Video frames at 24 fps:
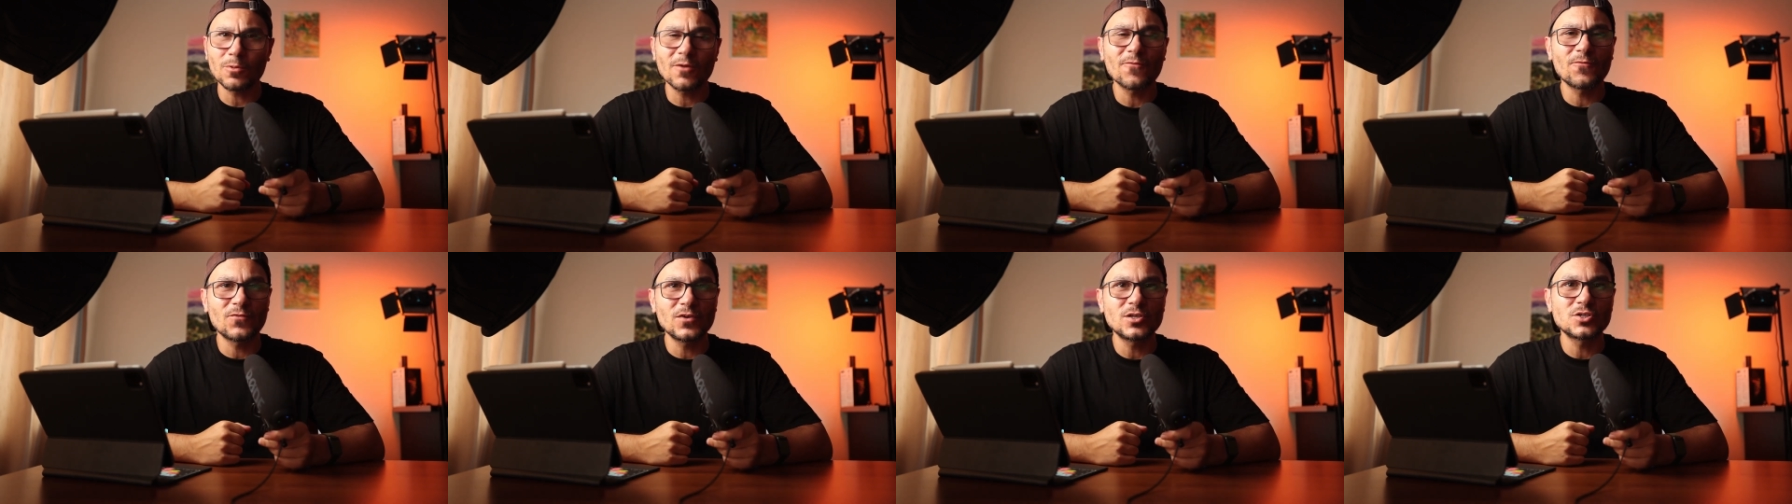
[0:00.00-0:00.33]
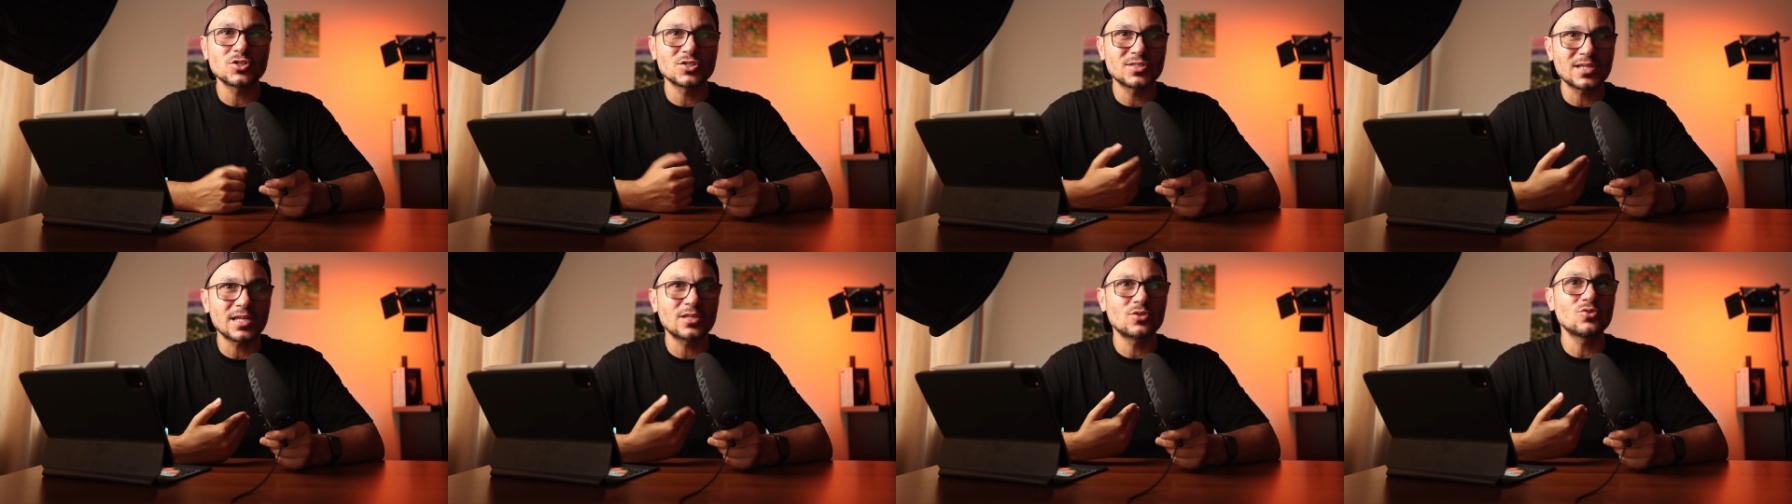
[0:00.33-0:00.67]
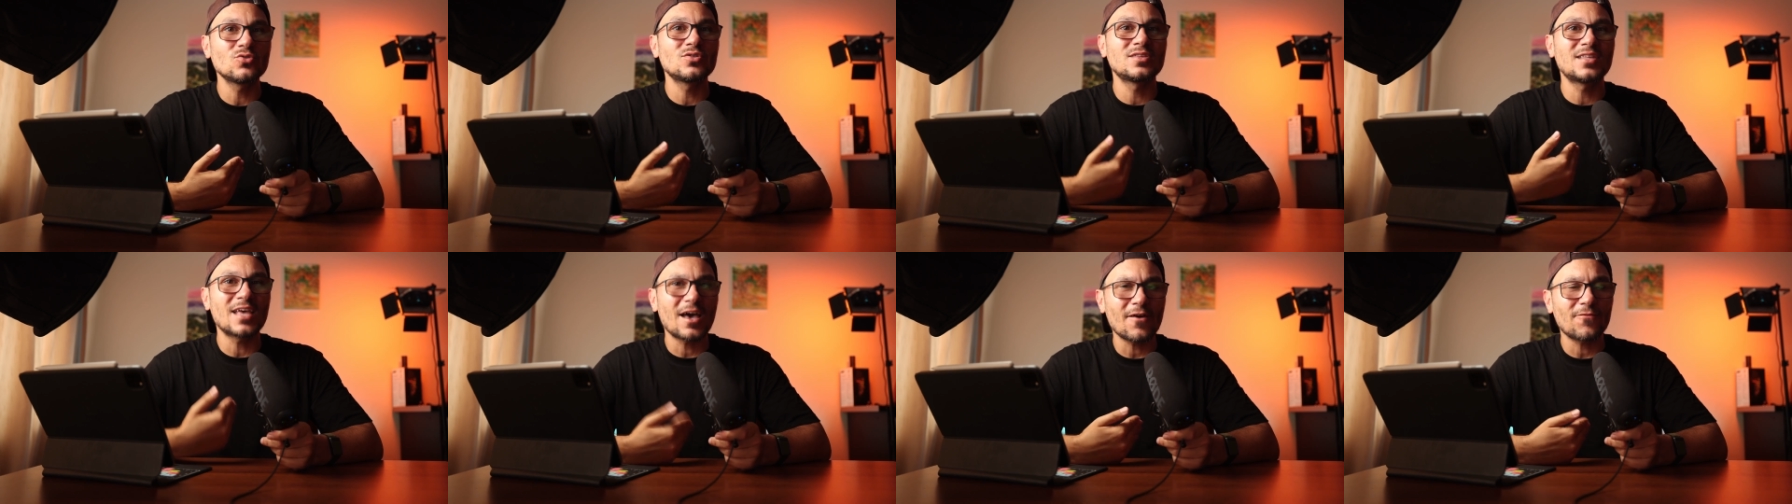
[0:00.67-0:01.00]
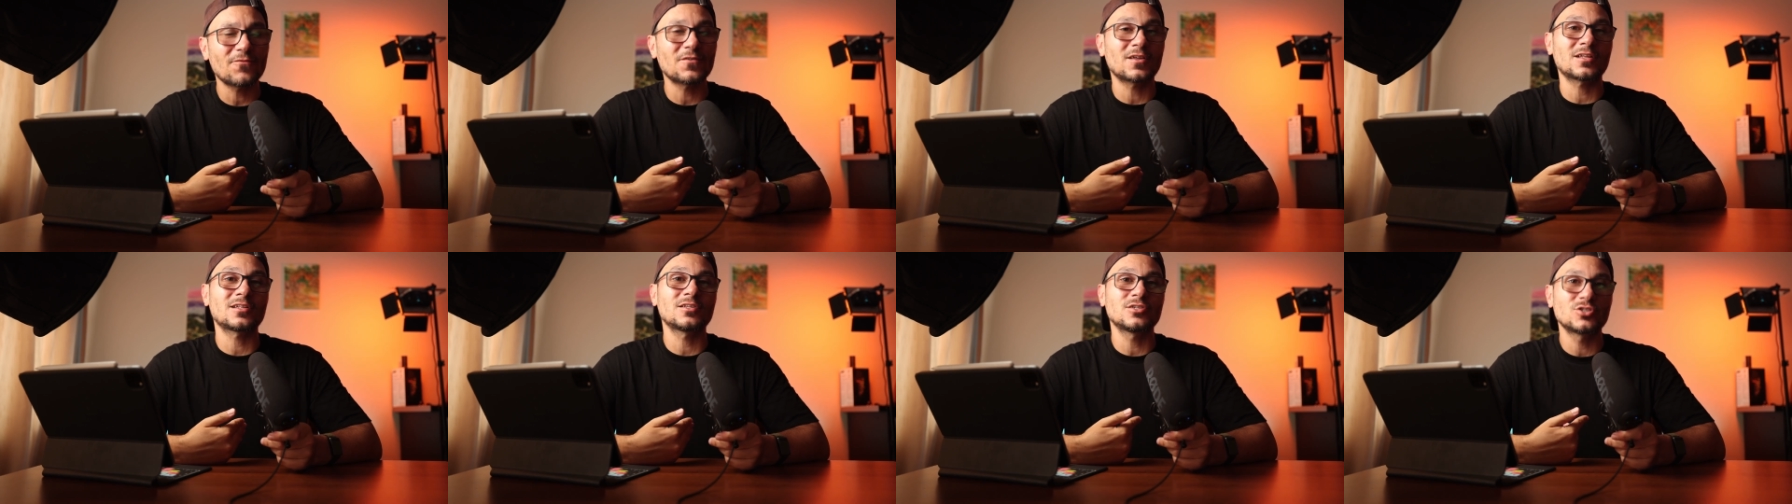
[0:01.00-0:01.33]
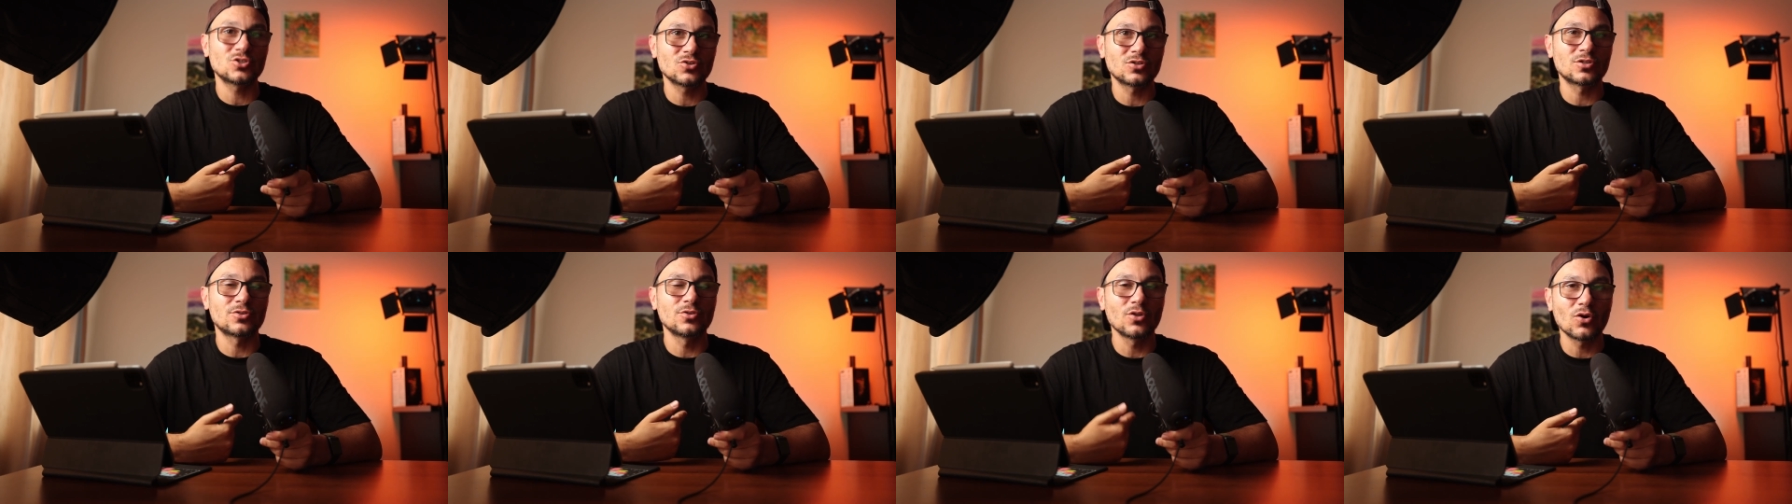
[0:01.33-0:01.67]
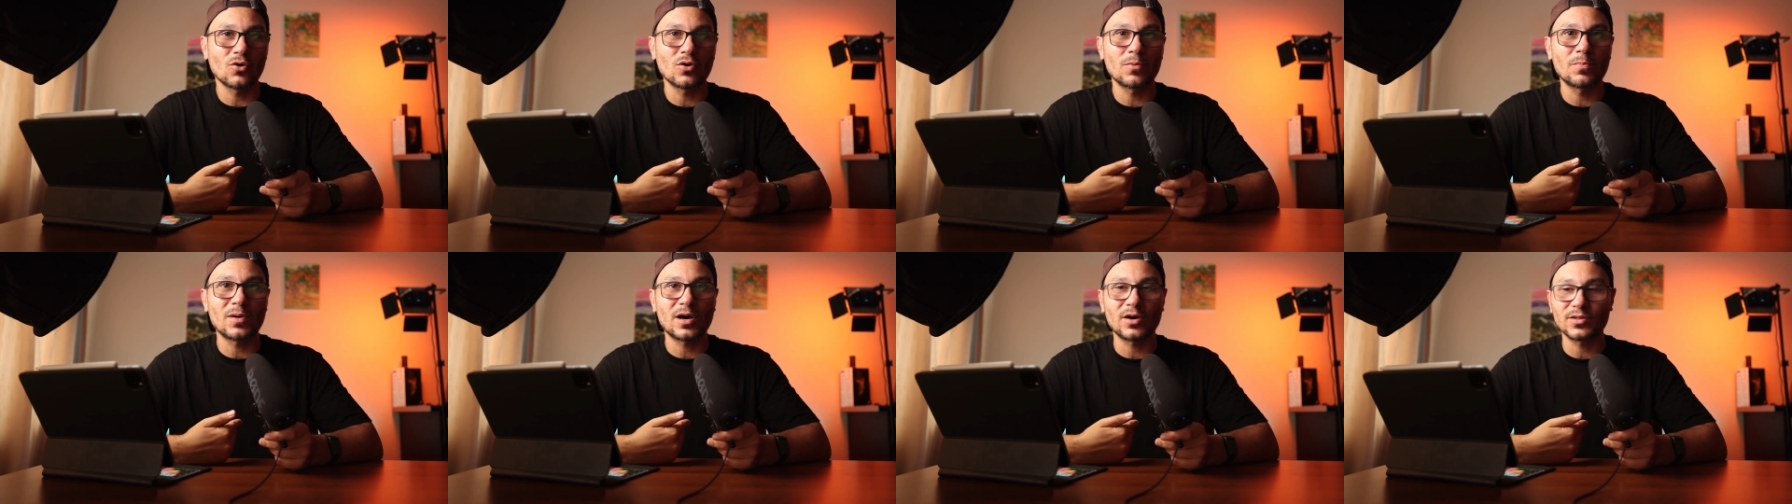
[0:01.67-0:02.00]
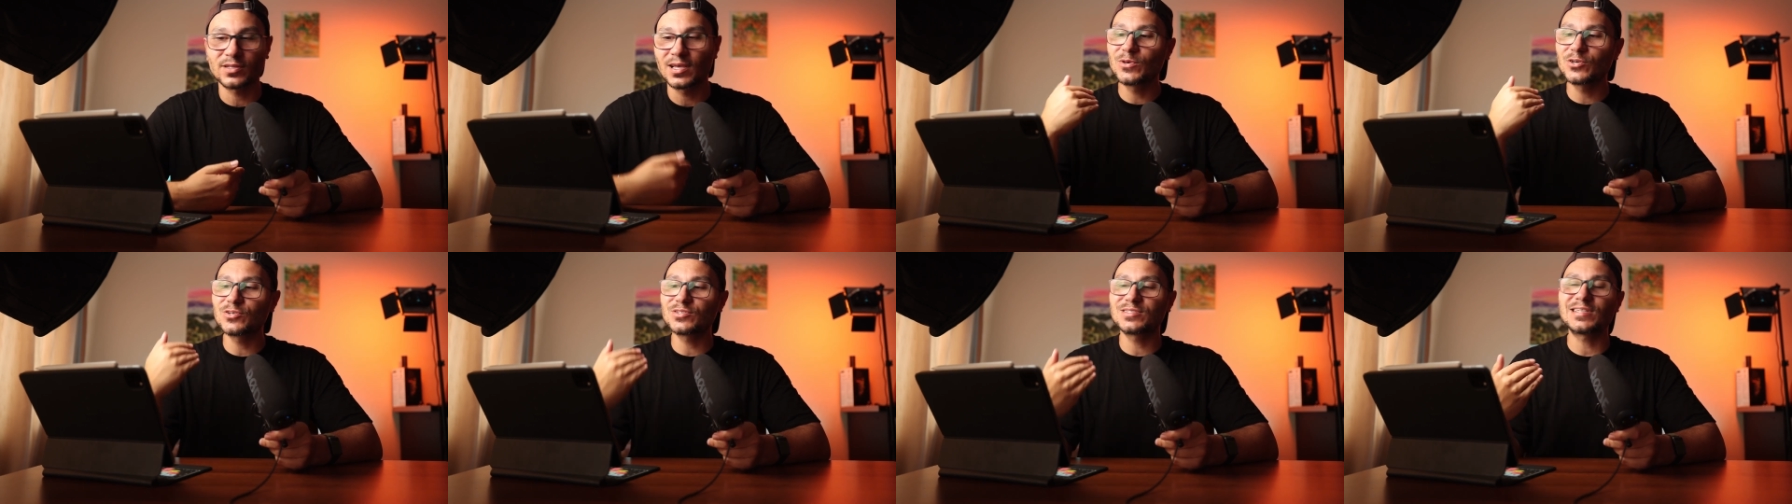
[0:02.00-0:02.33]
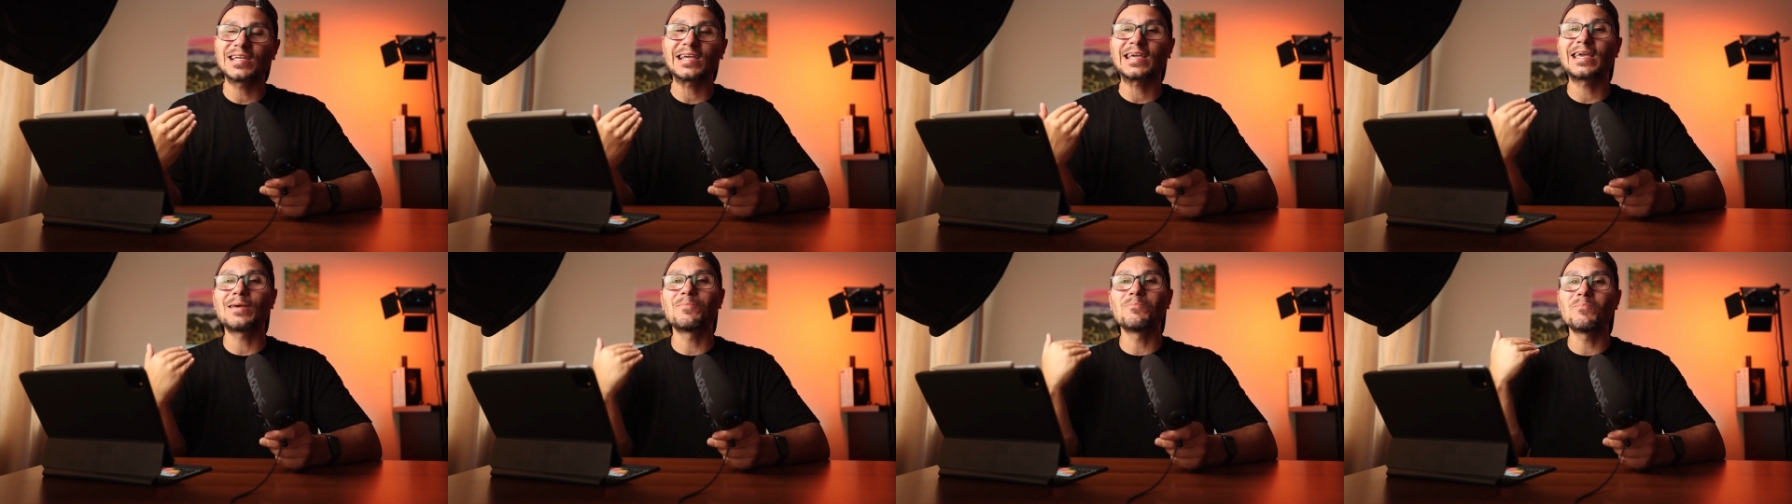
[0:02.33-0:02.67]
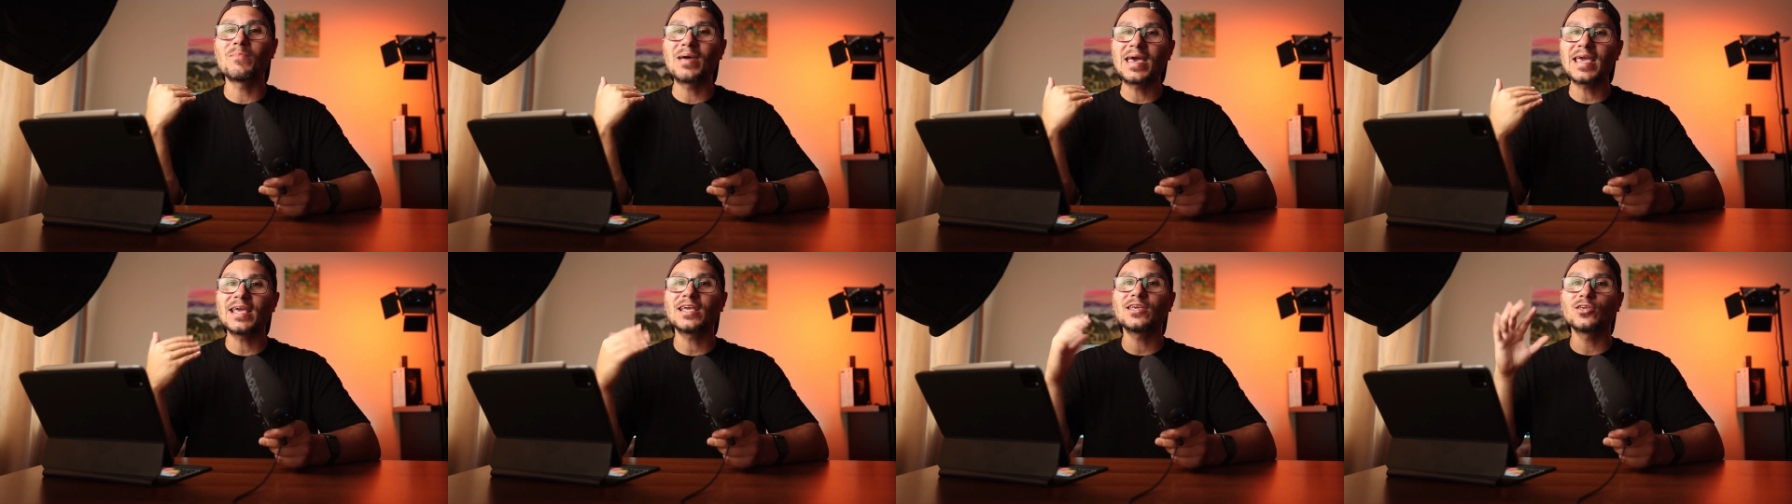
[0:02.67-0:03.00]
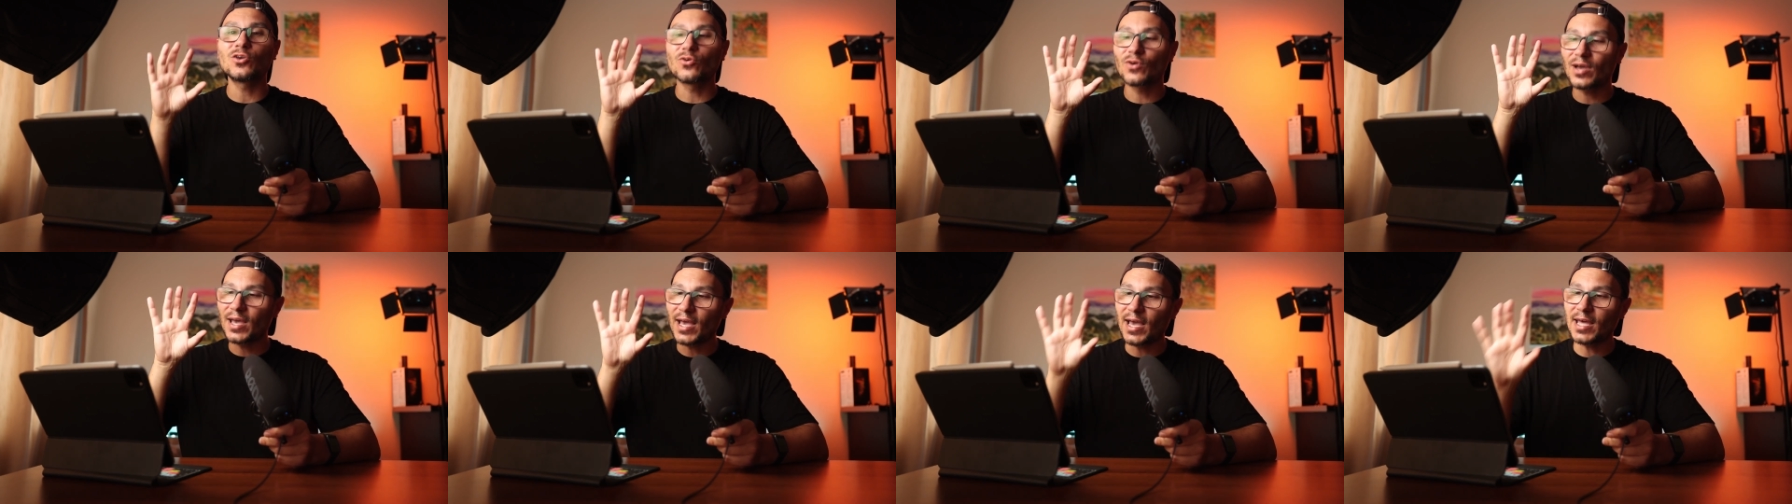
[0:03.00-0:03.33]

couple of features that you definitely should know about because they can make your